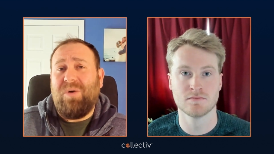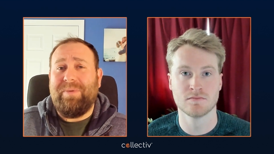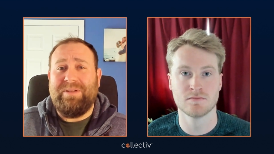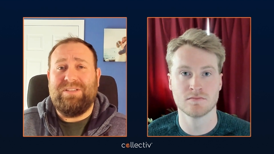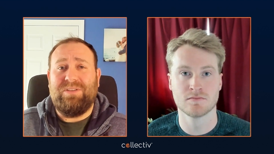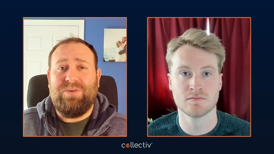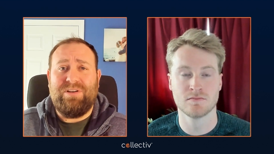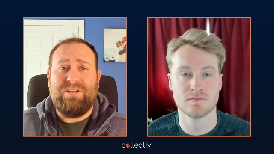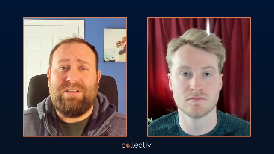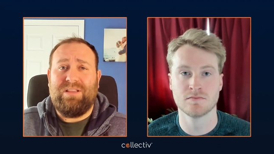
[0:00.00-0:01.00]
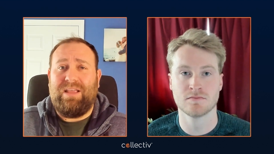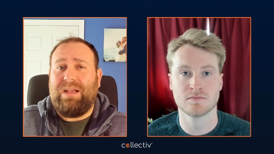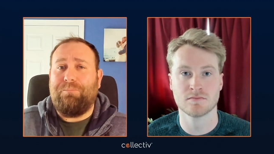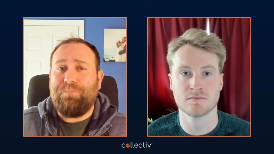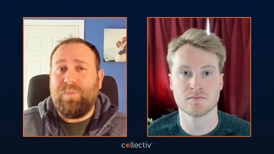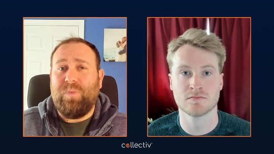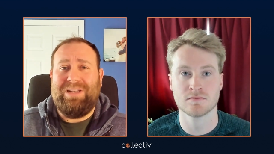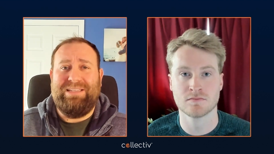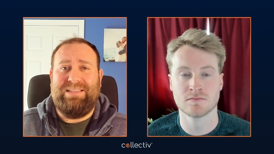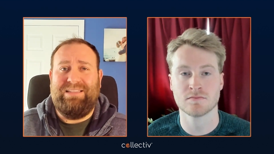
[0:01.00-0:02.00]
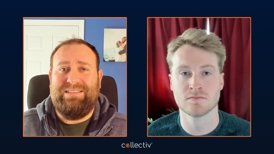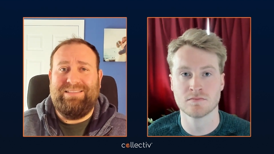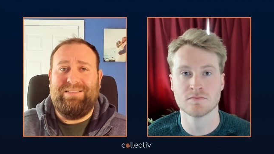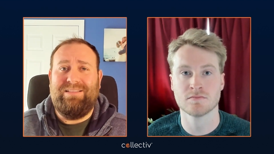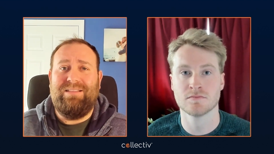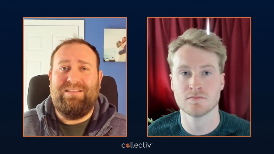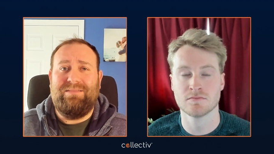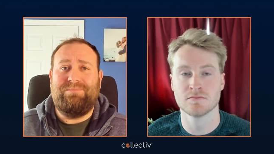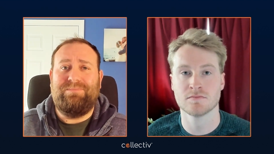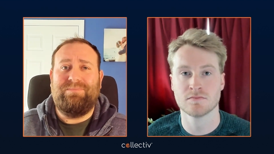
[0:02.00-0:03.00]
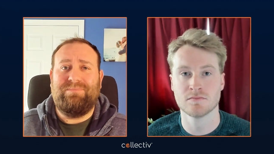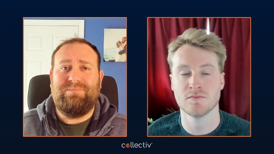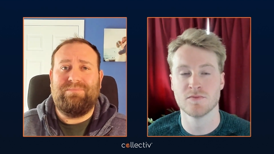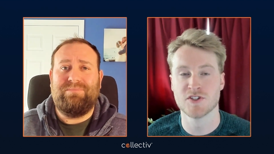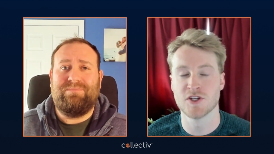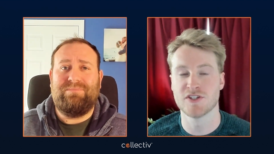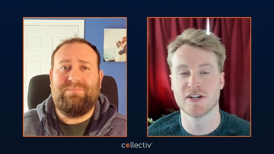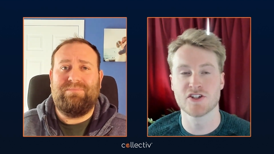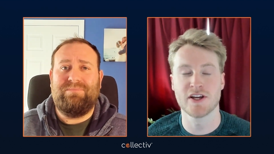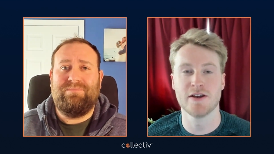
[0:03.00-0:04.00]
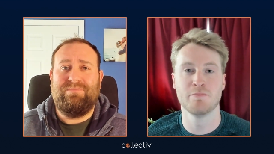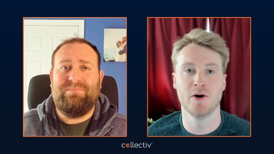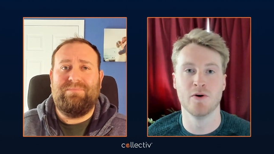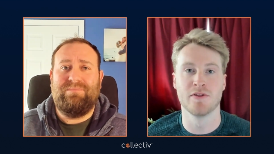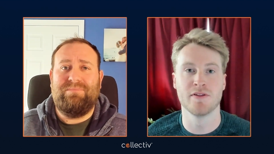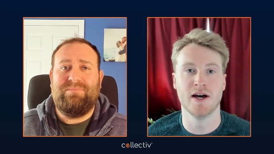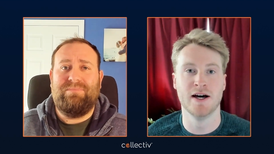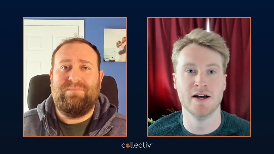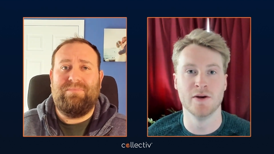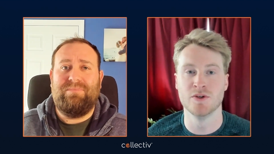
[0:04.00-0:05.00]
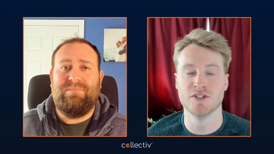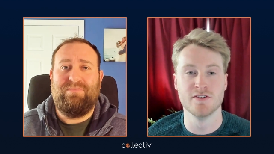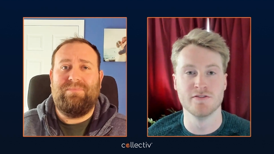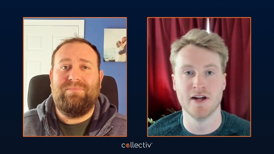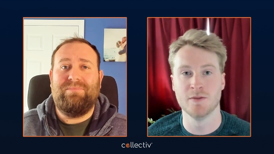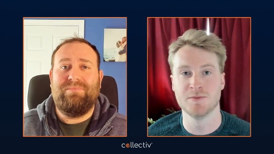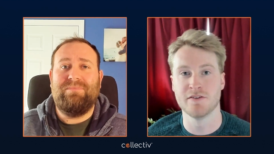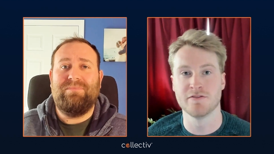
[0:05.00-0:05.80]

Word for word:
Speaker 1: open source? Like, what is it?
Speaker 2: So it's actually kind of both. Uh, it was developed at